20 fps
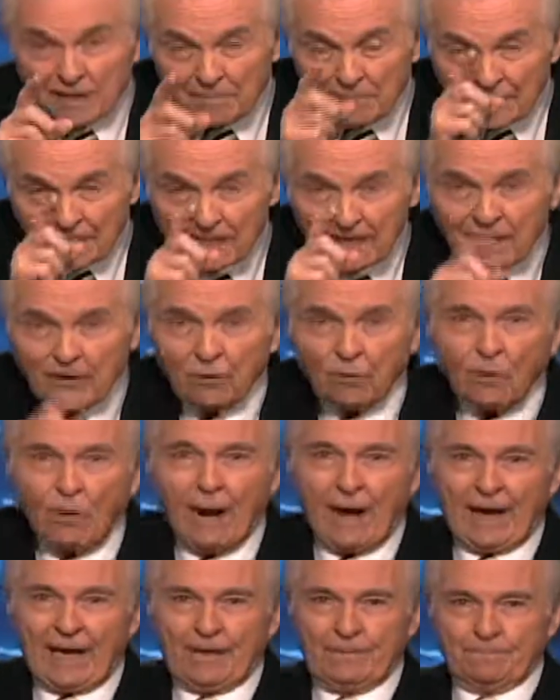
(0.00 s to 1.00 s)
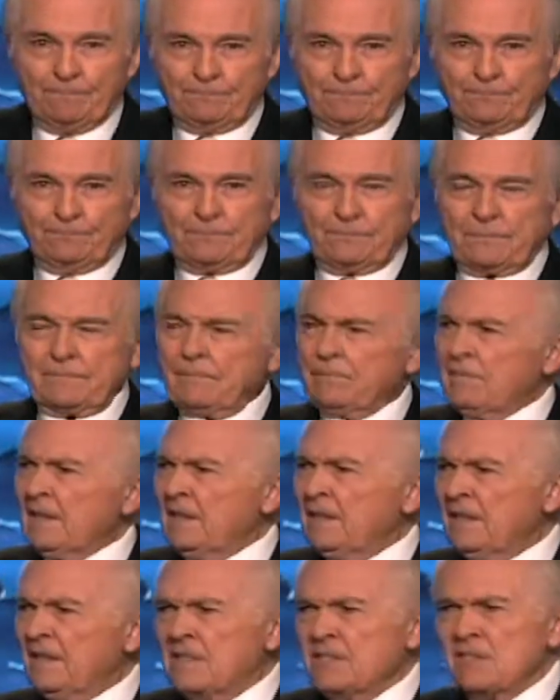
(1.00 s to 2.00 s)
Let me tell you why.
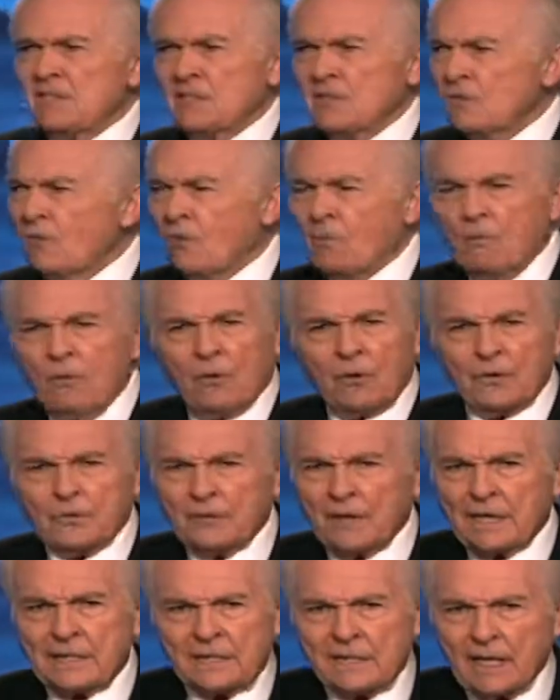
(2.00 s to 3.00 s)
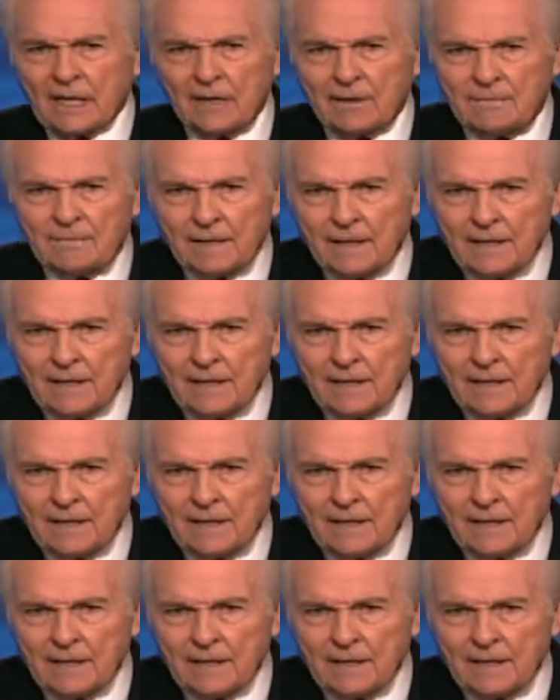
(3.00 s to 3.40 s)
This is so important, Rexella.